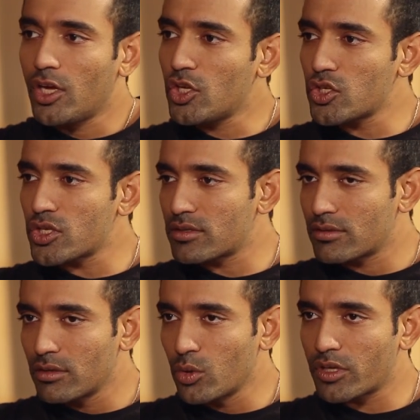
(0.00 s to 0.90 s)
He
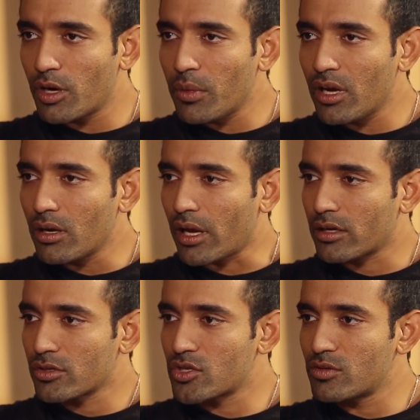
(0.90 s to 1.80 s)
just looked at me
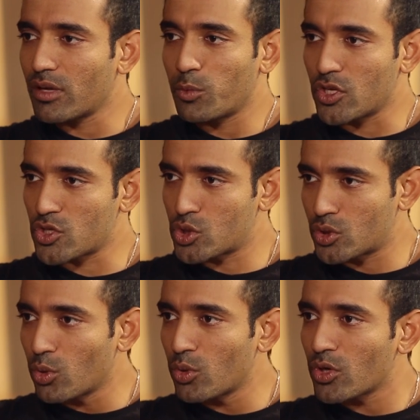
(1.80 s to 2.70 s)
like, like with a
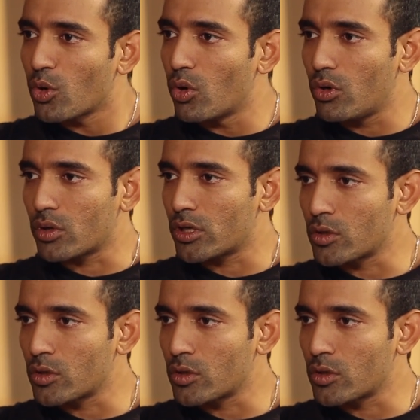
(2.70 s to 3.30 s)
stone cold look.